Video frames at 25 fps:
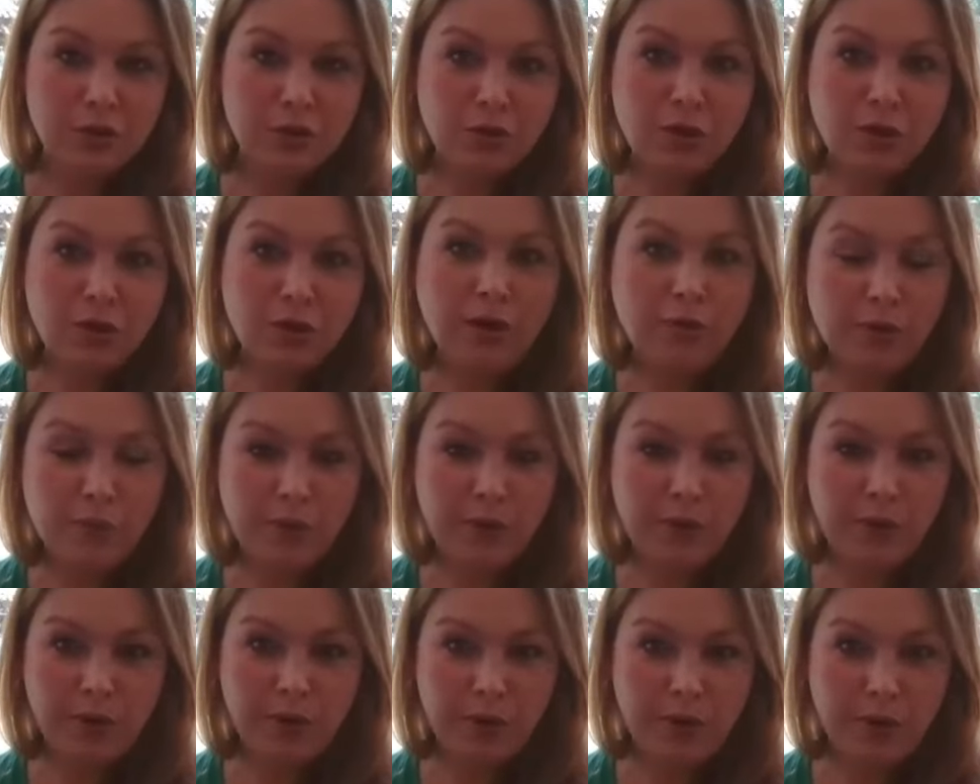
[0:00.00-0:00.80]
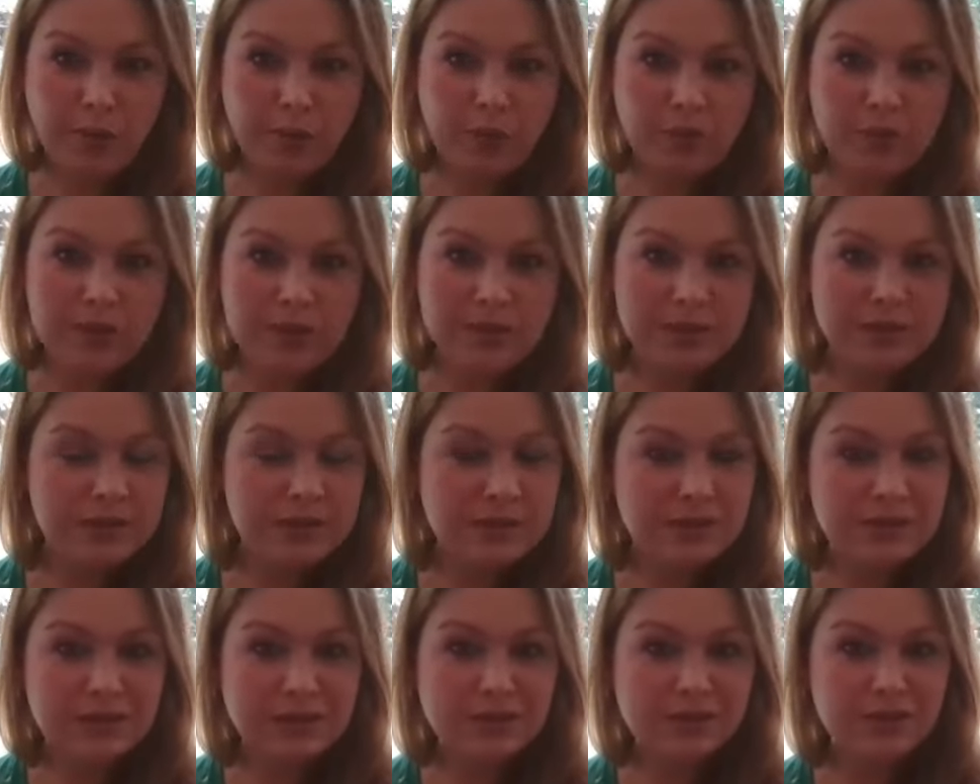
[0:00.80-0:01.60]
credit repair companies
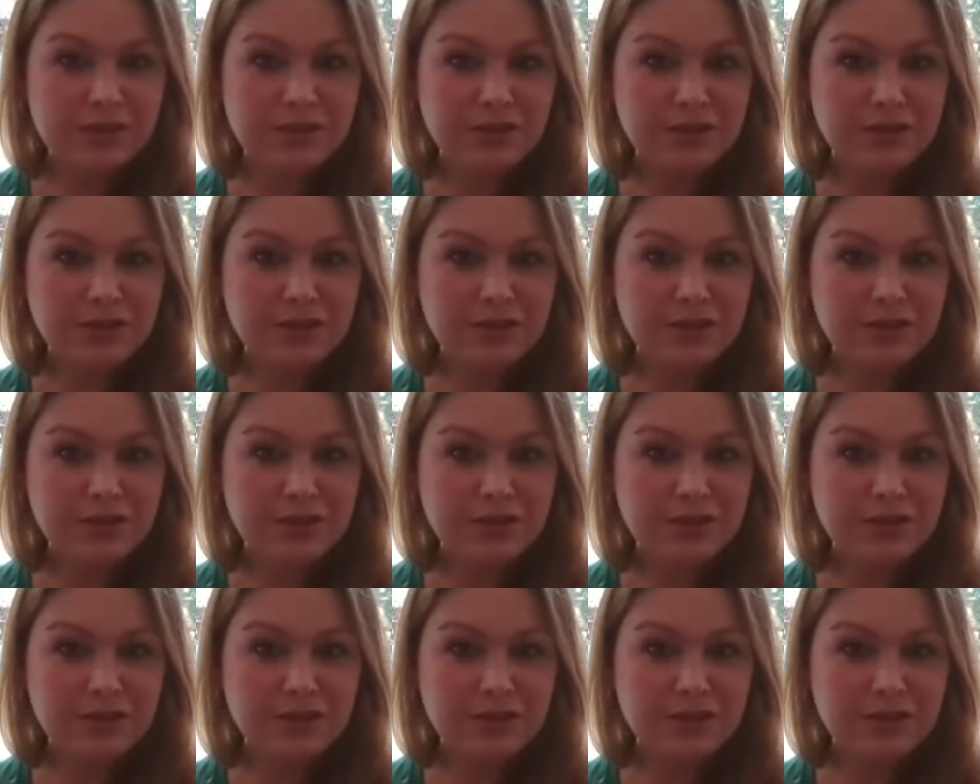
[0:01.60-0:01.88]
this is